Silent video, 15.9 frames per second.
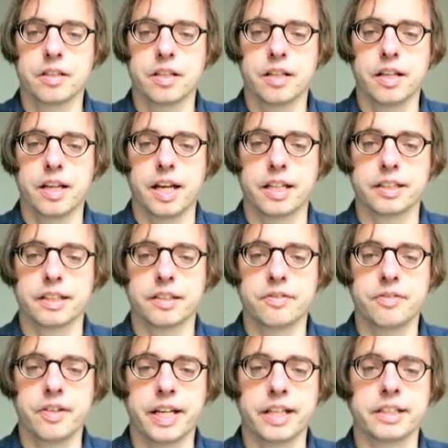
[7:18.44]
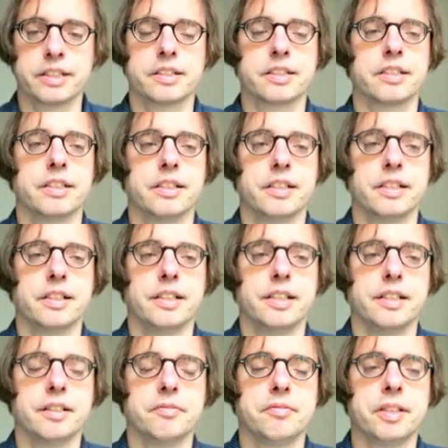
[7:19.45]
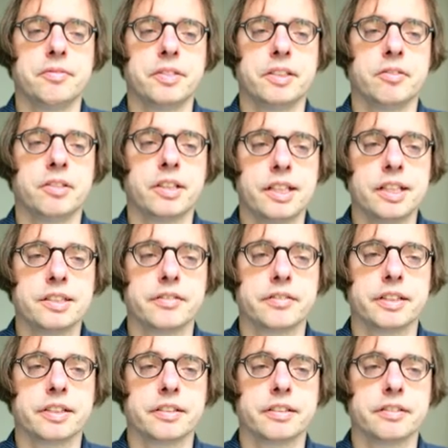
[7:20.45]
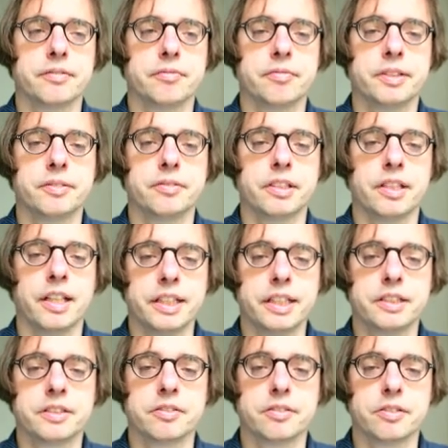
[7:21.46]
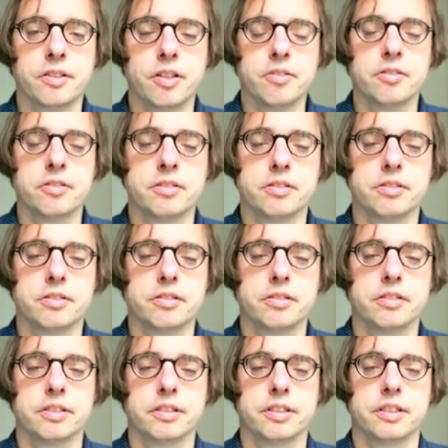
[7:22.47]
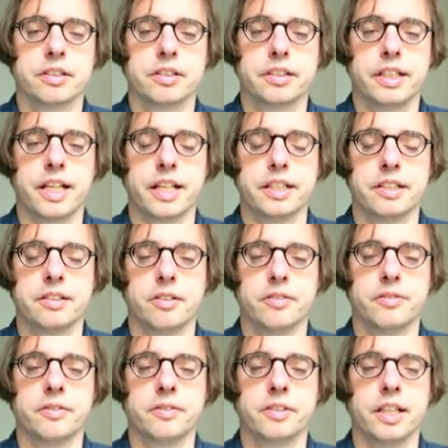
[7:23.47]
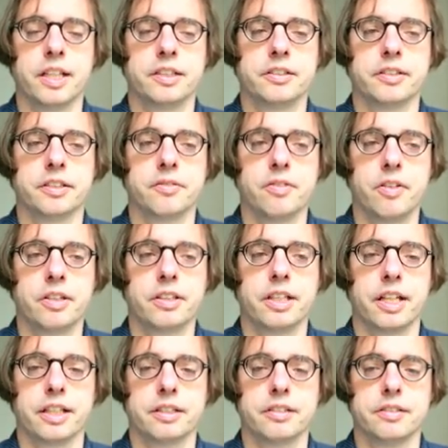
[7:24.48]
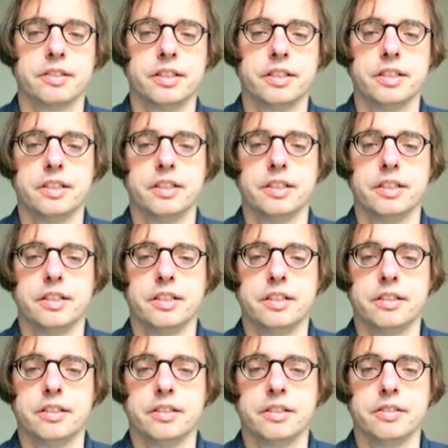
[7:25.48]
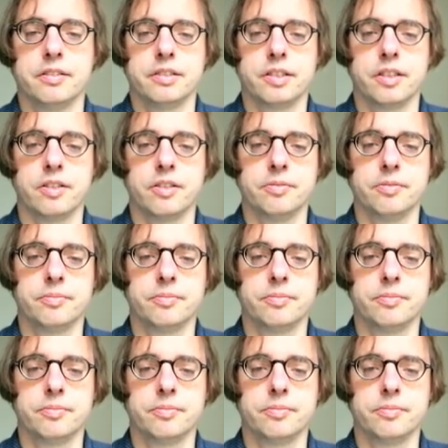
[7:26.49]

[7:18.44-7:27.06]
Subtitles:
and in fact when we do clustering we would like to know k, or we would like to infer k. So